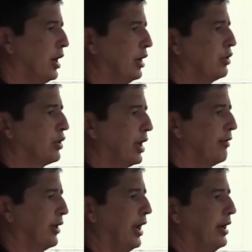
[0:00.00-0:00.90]
you're going to
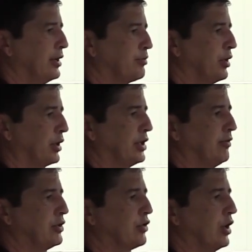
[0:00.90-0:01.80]
have that 8-inch
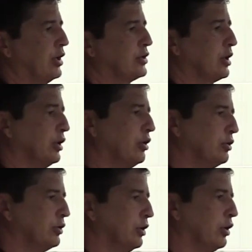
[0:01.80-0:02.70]
productivity screen. It's a
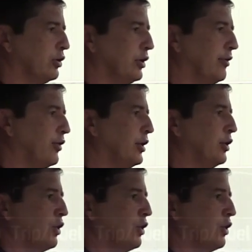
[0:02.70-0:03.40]
little different.